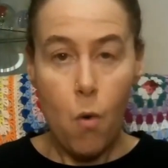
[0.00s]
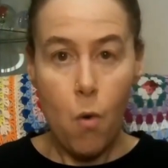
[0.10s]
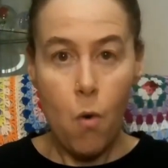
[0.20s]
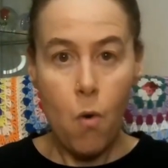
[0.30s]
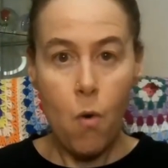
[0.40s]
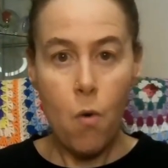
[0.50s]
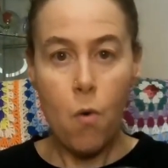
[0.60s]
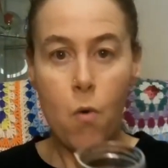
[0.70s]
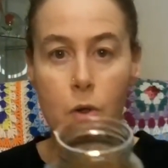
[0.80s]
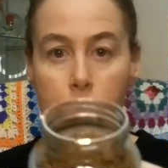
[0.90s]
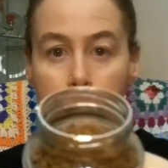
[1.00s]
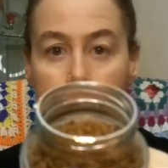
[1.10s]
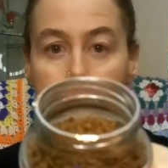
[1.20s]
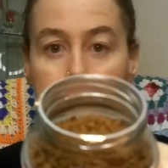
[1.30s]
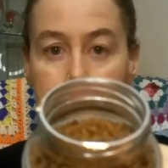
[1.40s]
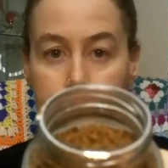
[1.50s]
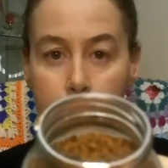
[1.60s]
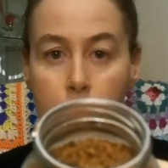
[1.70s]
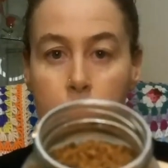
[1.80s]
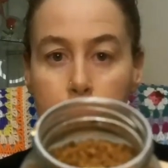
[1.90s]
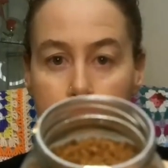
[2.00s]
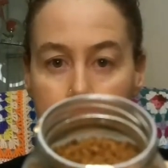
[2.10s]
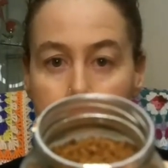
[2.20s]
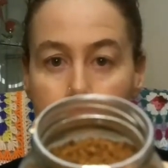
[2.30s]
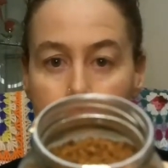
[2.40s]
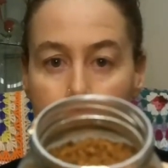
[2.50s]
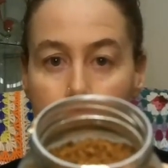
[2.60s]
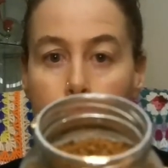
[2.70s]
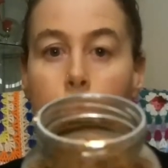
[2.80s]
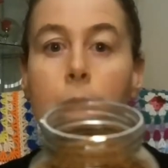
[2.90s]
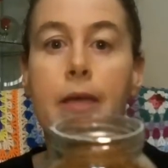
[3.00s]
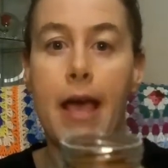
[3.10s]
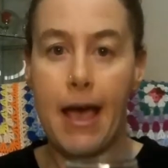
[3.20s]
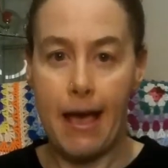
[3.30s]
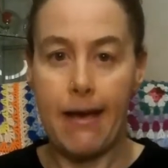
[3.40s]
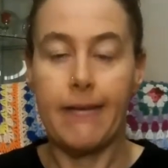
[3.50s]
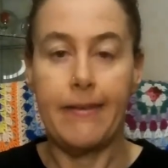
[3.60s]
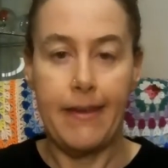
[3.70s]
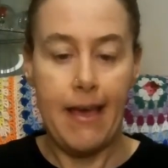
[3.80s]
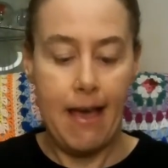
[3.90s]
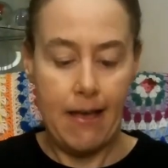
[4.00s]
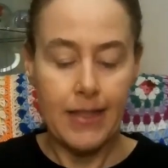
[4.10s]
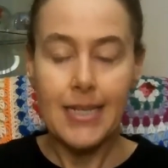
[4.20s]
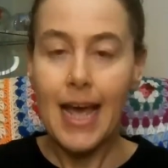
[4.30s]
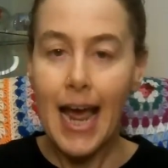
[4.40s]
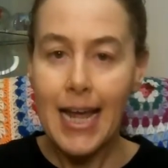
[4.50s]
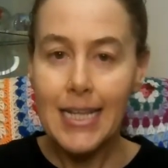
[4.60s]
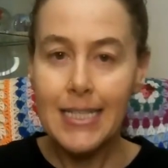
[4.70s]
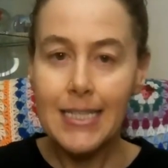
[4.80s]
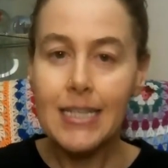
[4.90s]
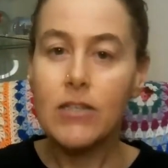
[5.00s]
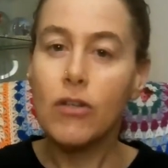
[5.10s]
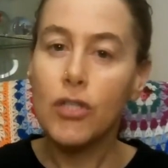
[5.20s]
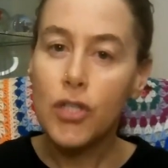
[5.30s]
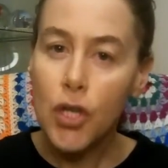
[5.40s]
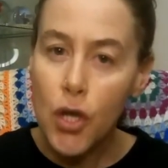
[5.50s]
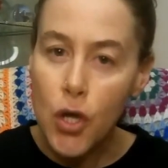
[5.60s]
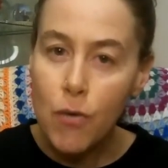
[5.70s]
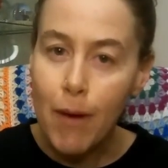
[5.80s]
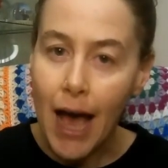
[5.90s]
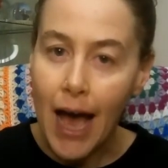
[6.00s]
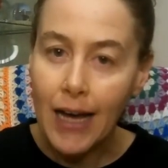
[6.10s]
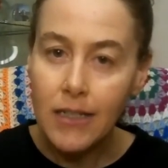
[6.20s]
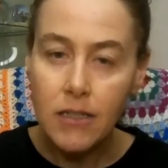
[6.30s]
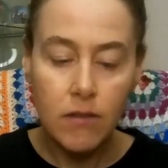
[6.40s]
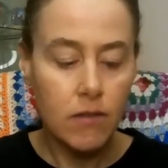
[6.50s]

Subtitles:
woo, you can smell the bakewell. Oh, yeah, yeah. The taste, not too bad.